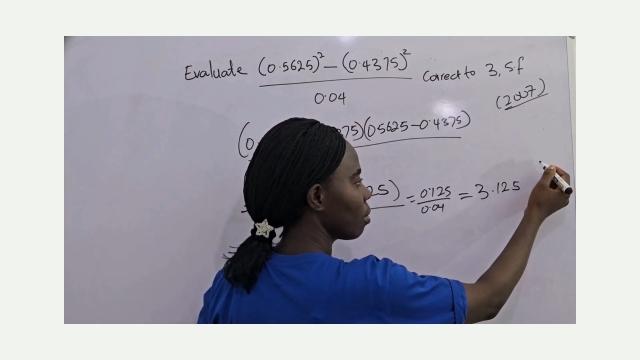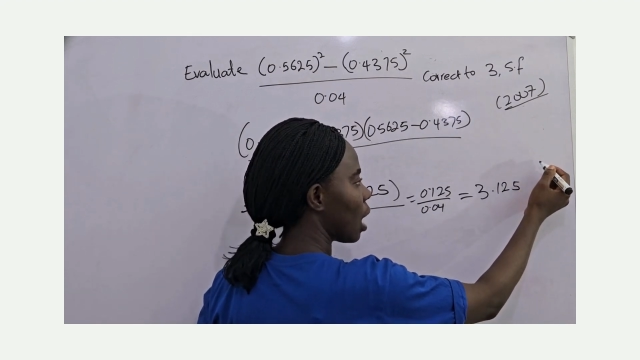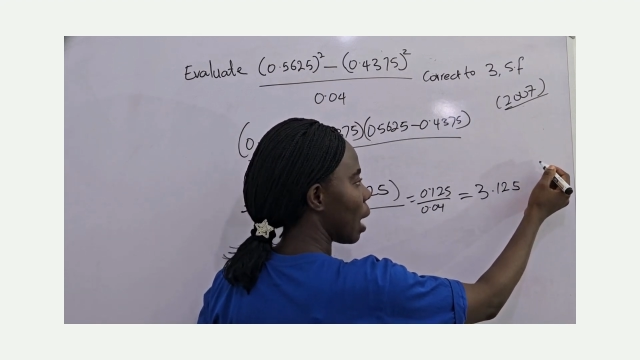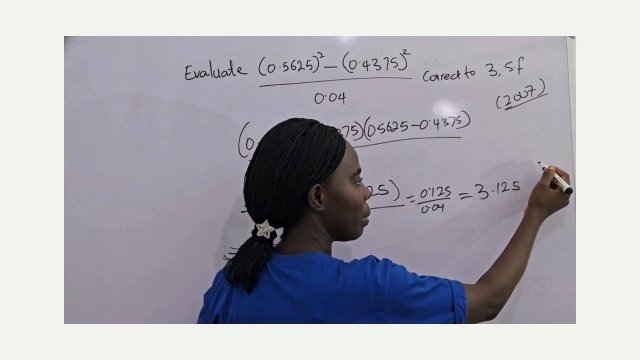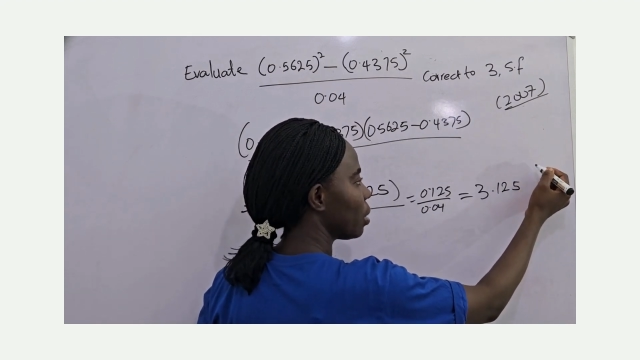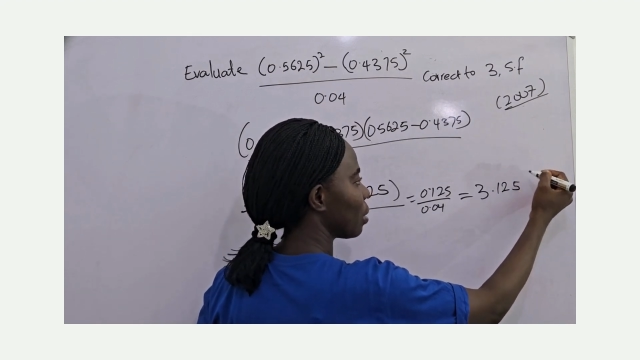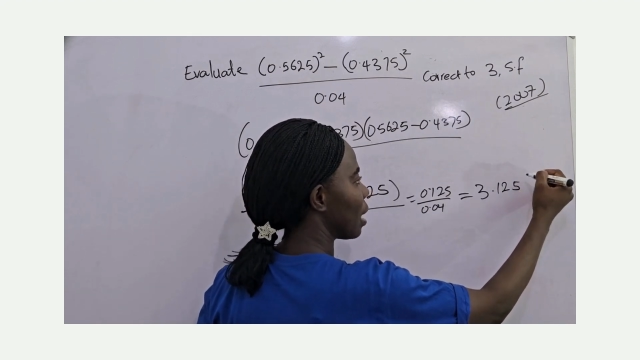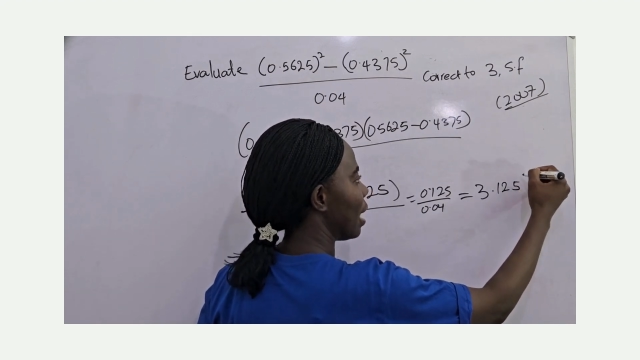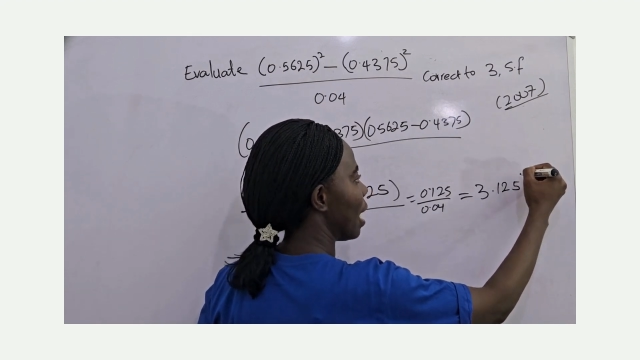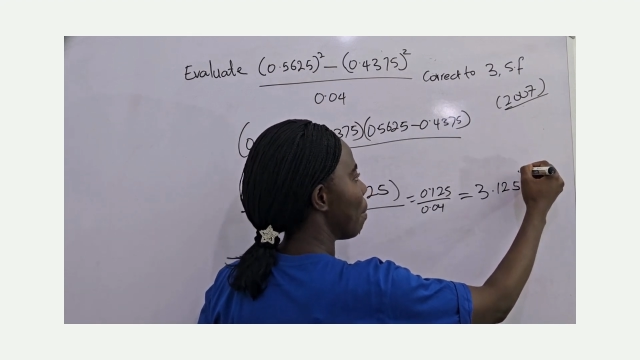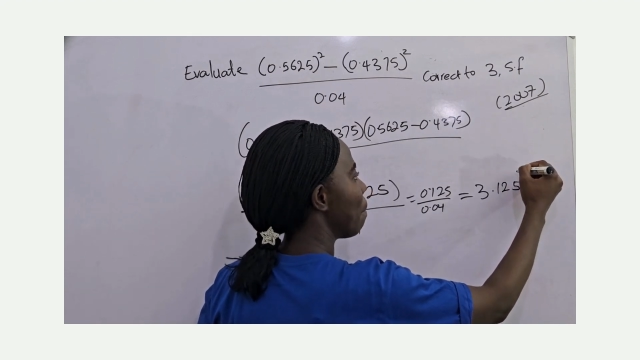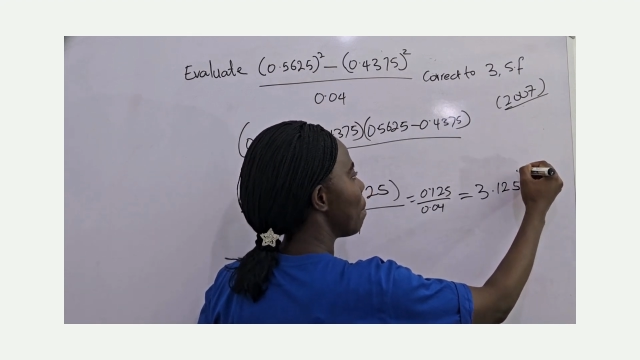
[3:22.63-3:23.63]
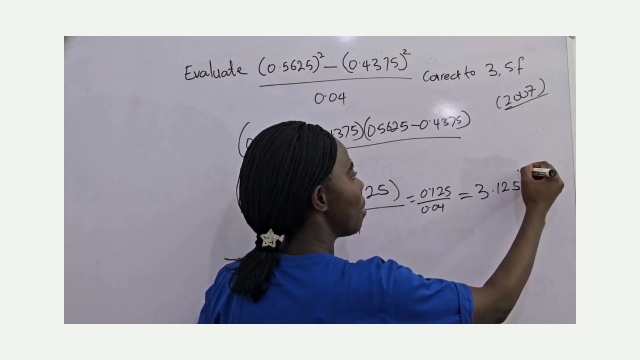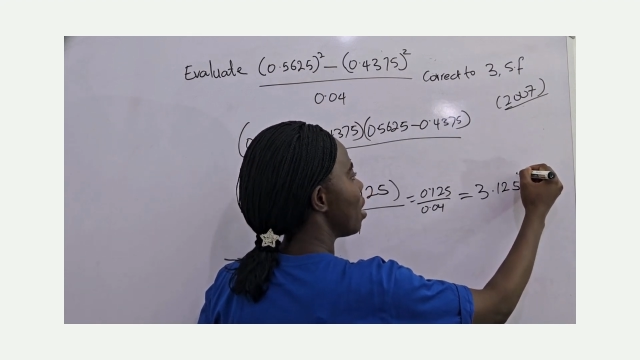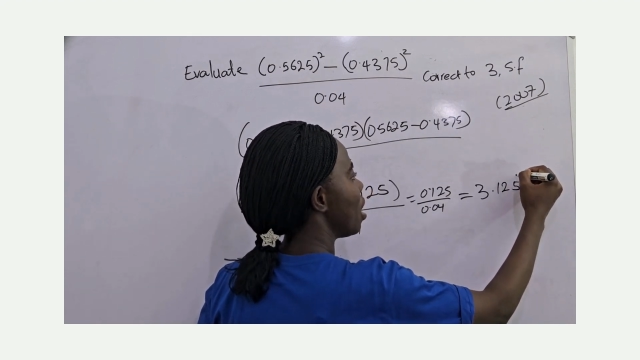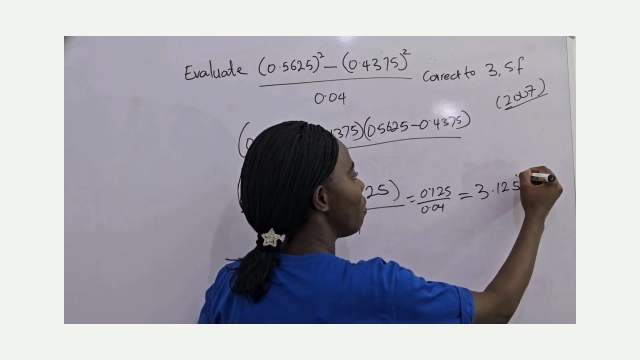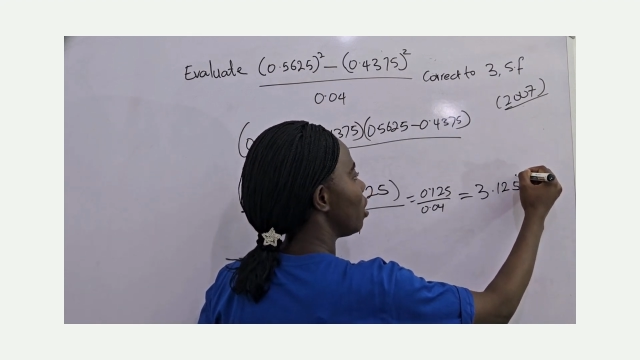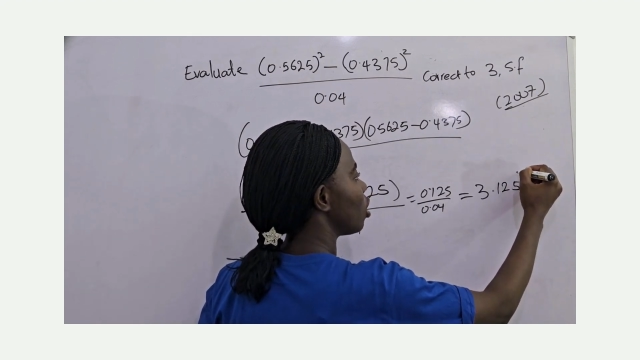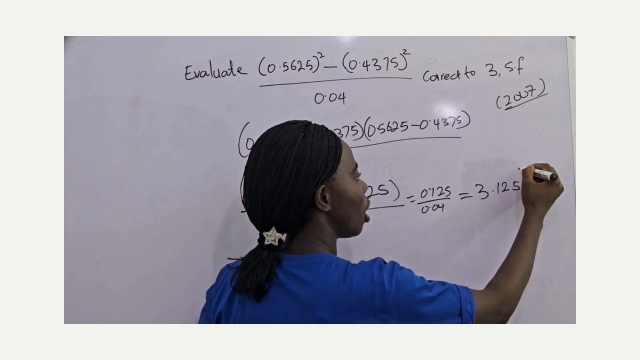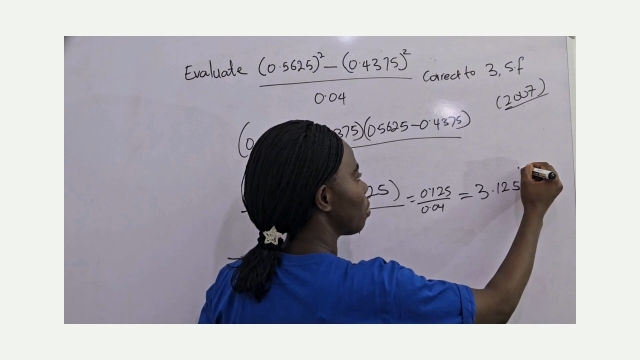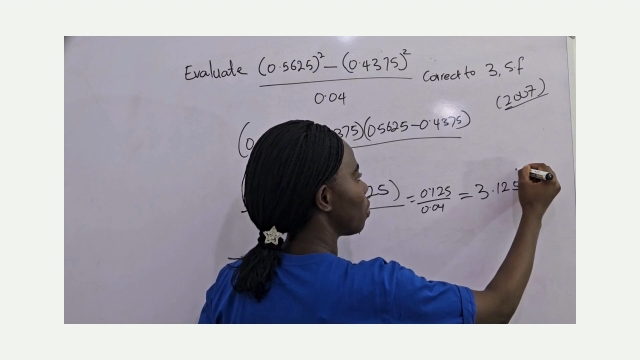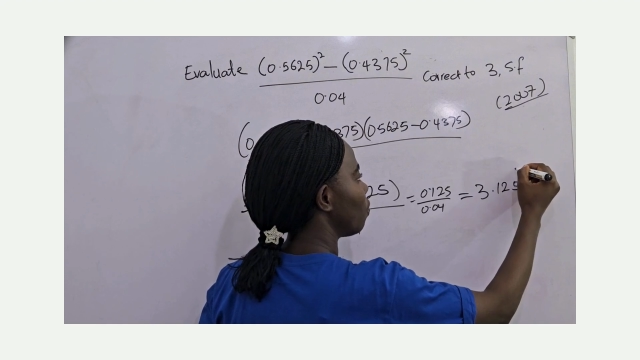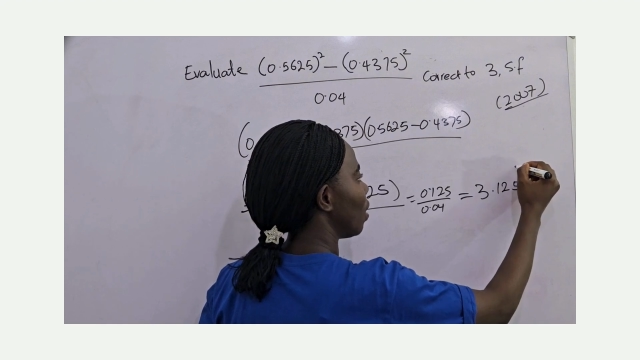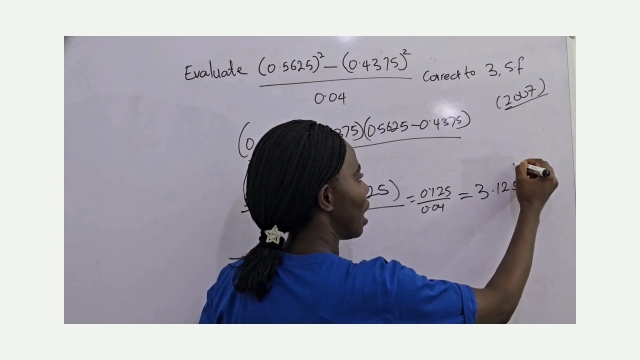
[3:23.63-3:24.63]
Are we together? If it's up
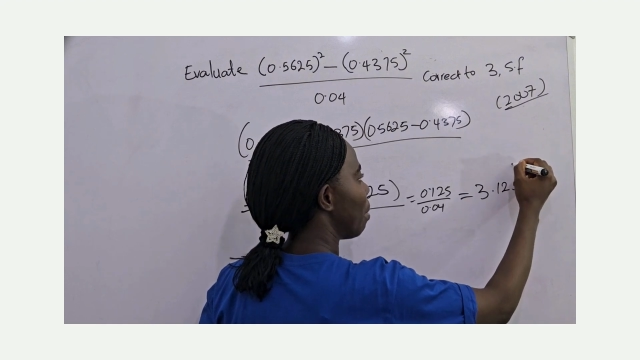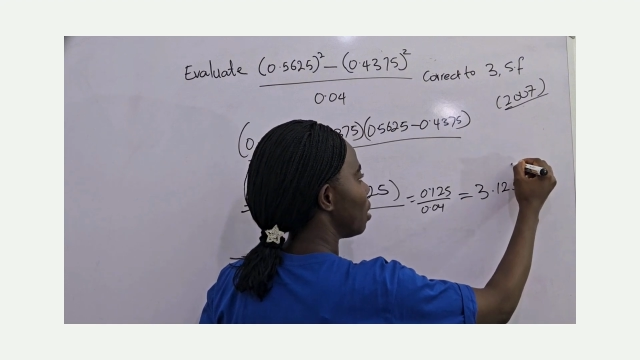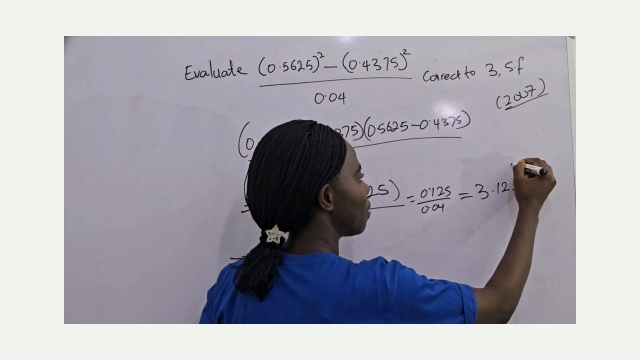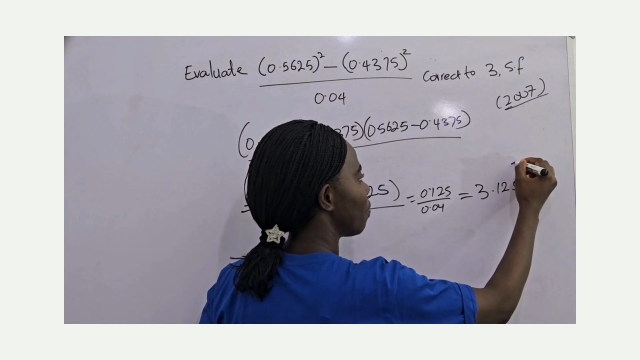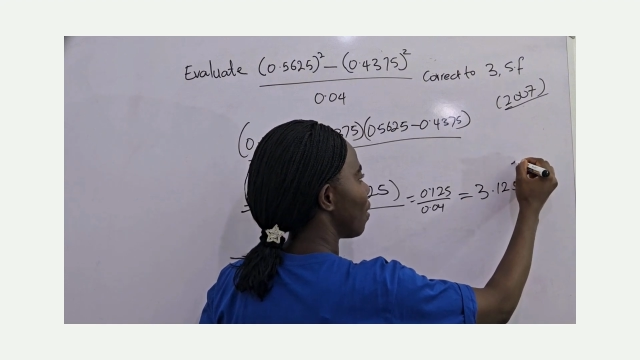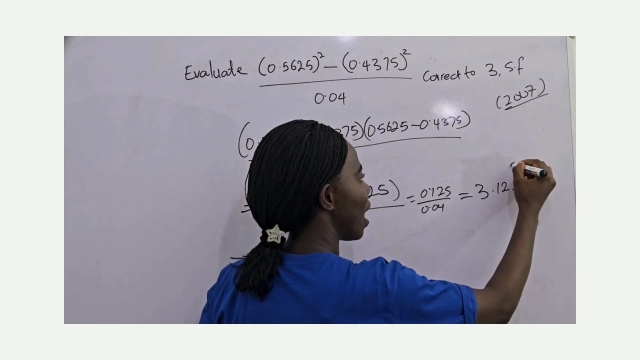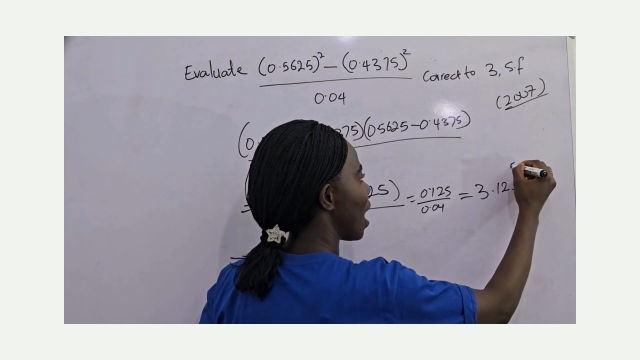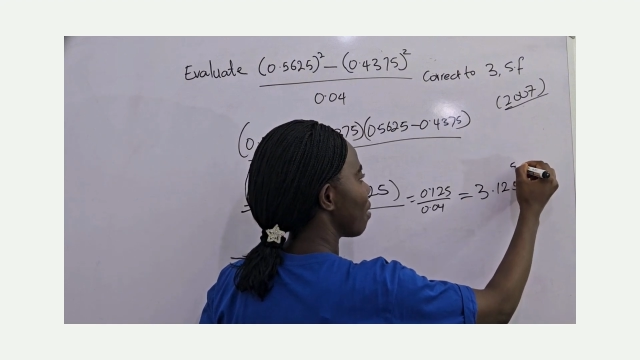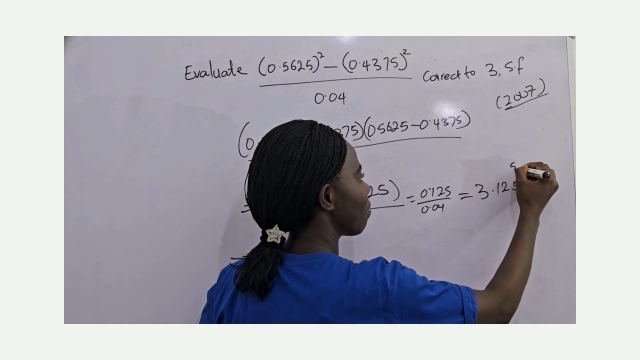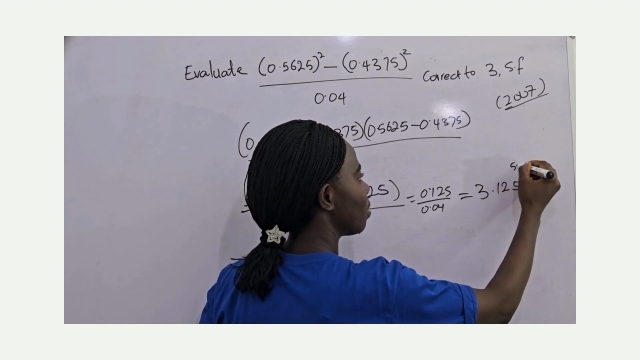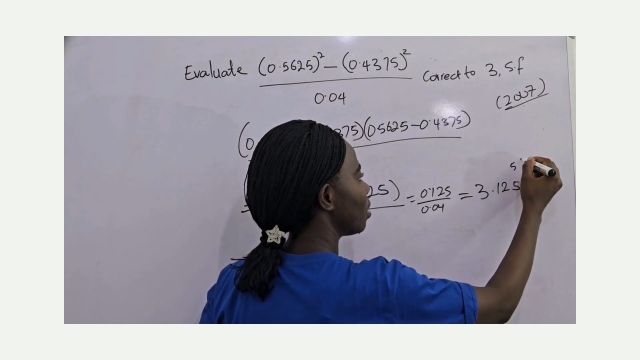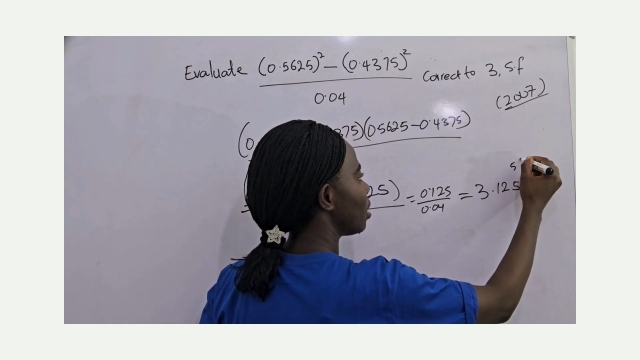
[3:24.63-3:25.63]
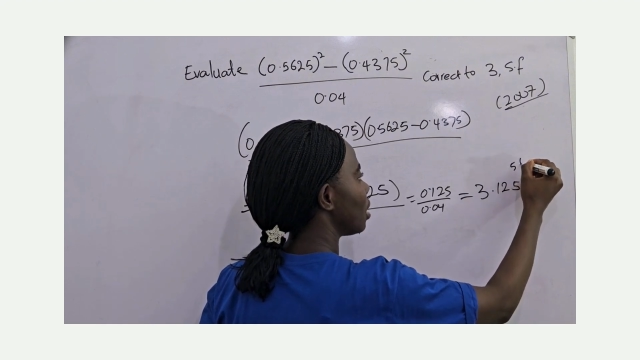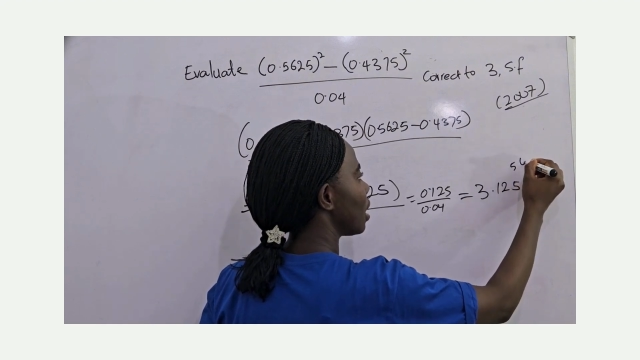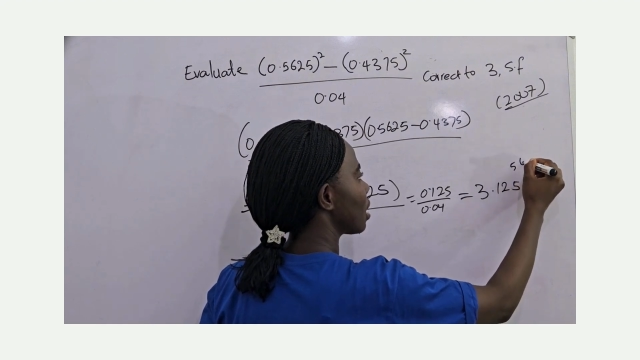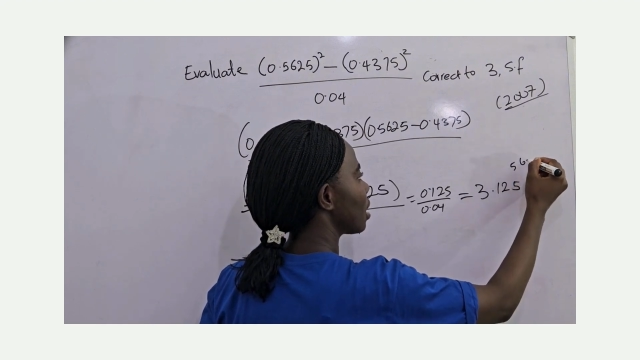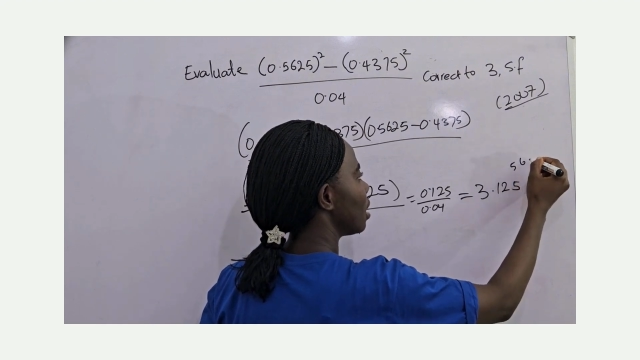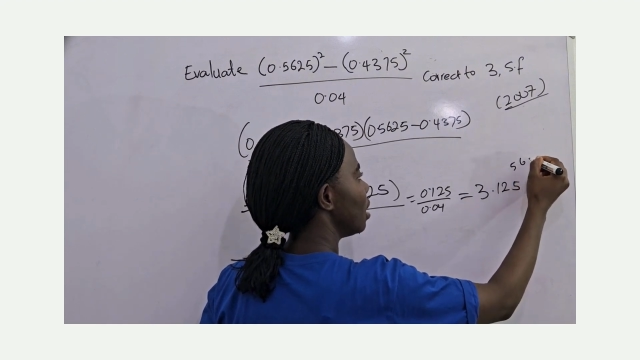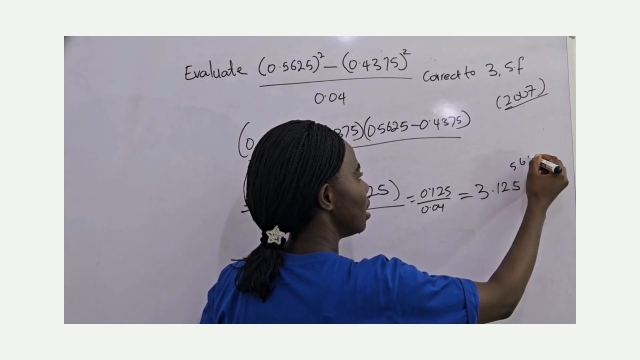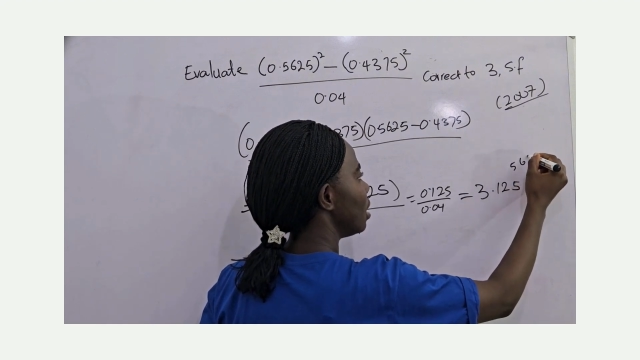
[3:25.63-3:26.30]
to 5, that means 5, 6,